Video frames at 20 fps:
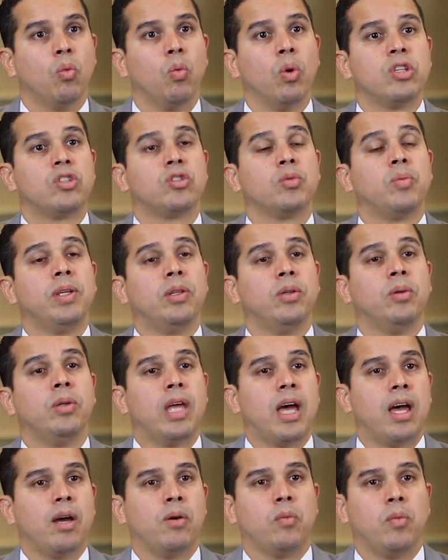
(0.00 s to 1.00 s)
Once we do
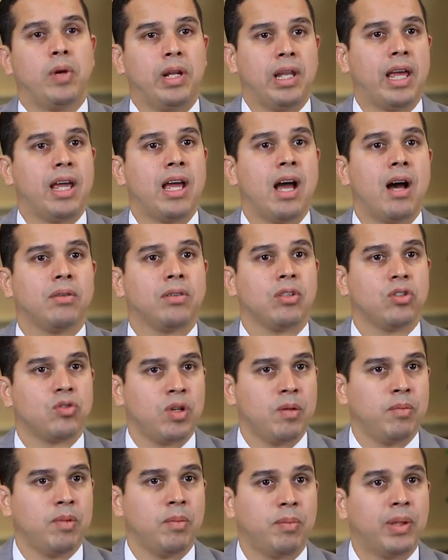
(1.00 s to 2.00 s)
that, we lay out the
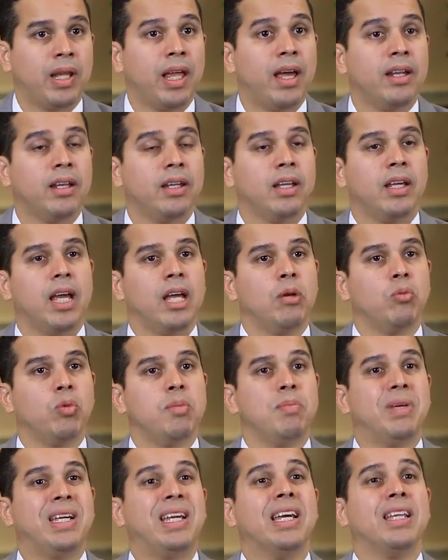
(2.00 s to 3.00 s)
treatment plan and we
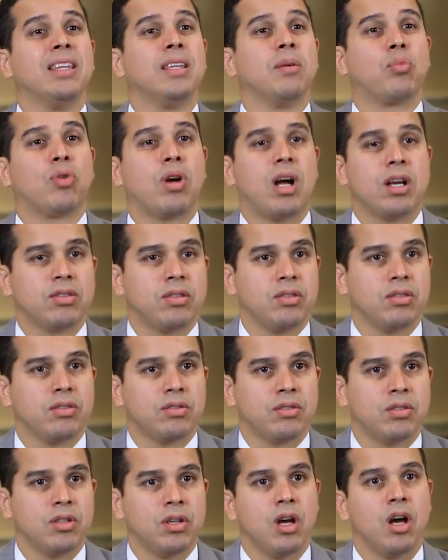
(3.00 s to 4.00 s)
begin the
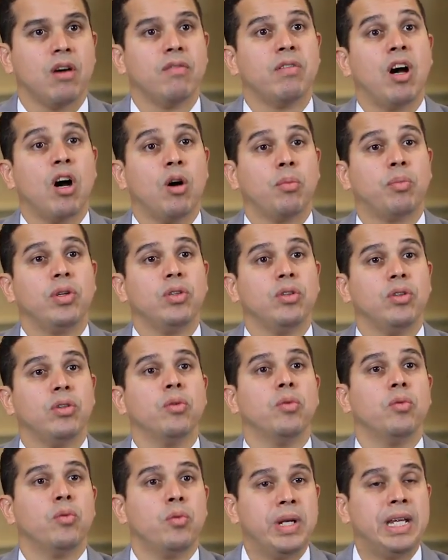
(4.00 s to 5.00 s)
process of helping you
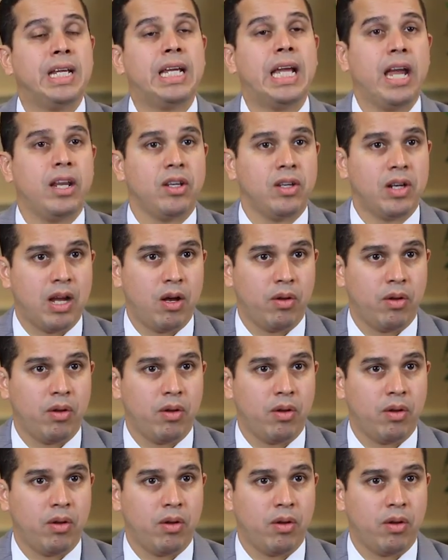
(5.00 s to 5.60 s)
regain your